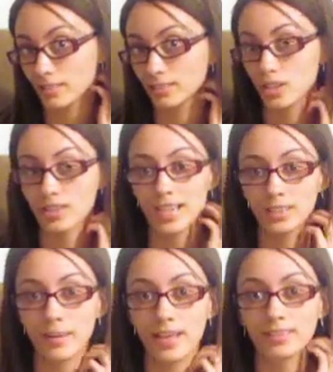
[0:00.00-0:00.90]
just like
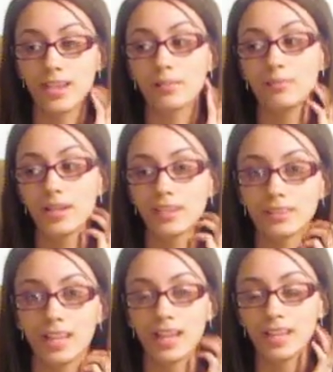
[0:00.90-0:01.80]
the bathtub
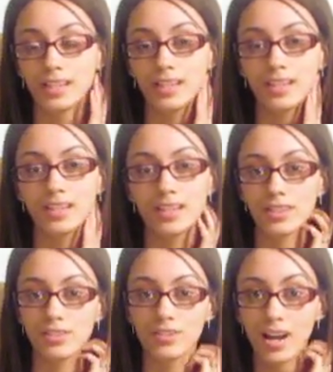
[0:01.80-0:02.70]
thing, he
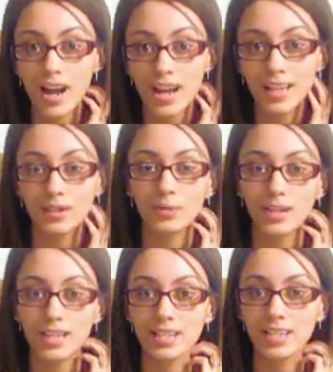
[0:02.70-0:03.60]
is crying and
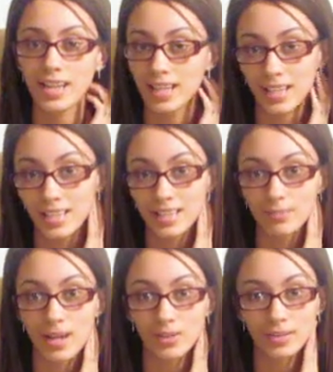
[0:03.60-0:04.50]
wanting it in his
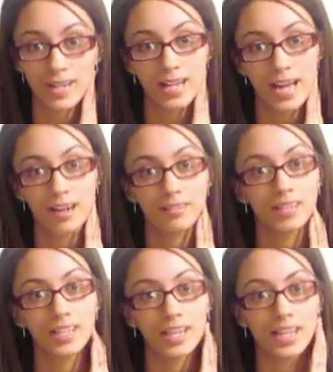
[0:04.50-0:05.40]
mouth right now,
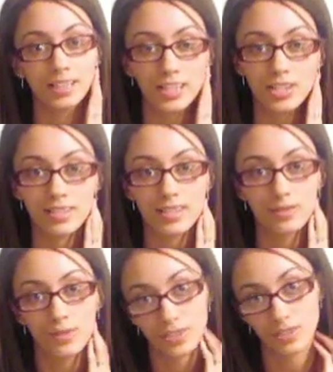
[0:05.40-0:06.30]
and he just gets
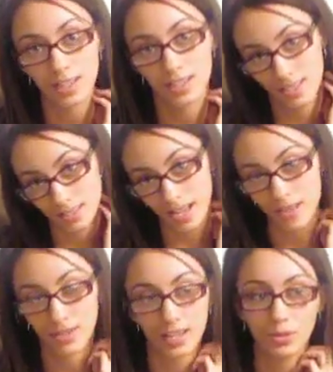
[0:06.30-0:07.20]
frustrated because
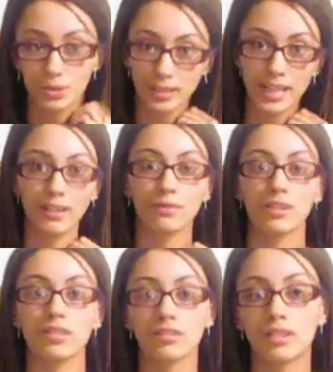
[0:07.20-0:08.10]
I've got to cool it down
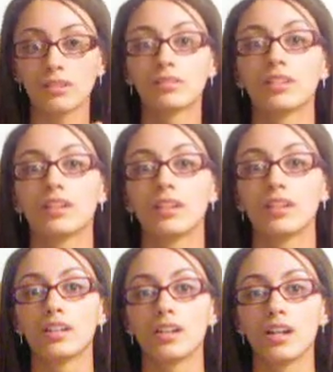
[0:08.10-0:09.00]
first. So
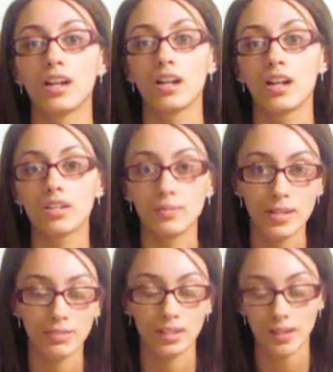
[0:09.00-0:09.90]
a good
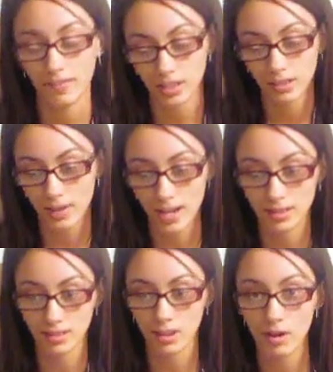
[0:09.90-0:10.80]
piece of advice
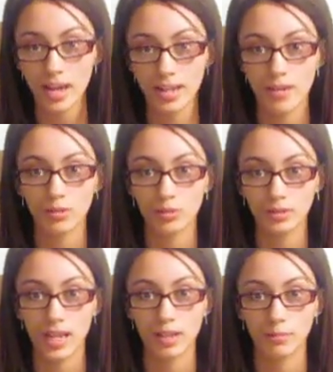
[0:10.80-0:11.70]
is to go ahead and have it
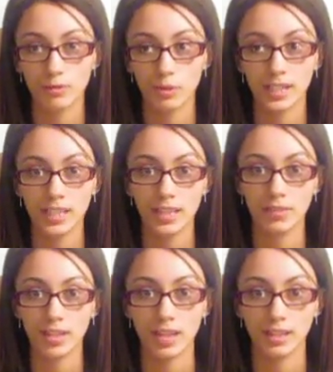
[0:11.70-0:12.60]
cooled down before he
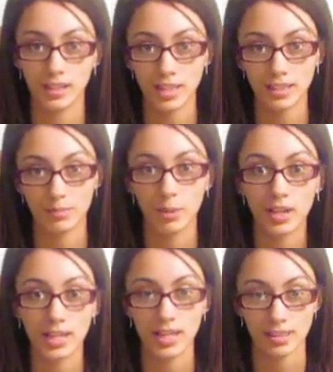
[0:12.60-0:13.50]
even gets put
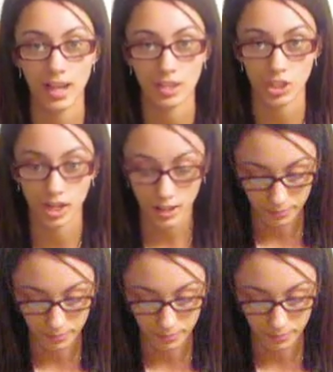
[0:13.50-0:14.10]
in his high chair.